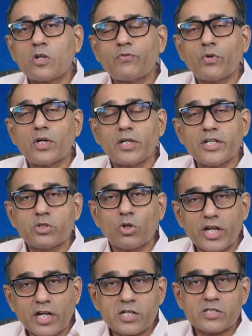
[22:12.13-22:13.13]
of, is
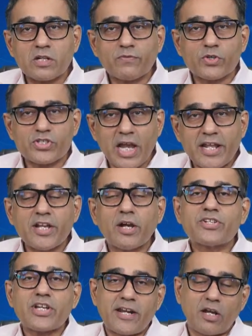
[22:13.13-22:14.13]
not a concern for China
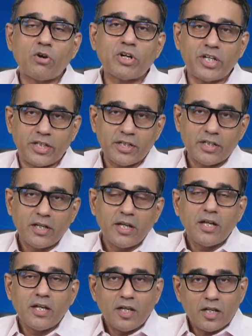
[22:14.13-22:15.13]
or China only.
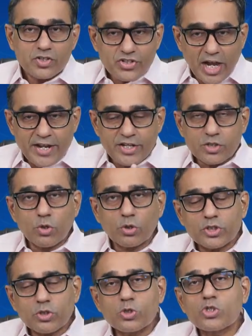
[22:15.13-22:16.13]
Chinese growth
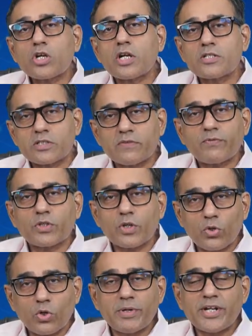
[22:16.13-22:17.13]
is also a concern for the
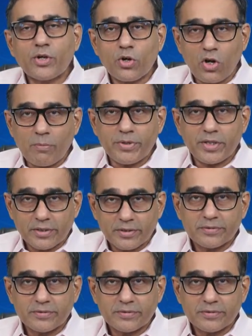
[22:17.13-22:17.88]
global economy.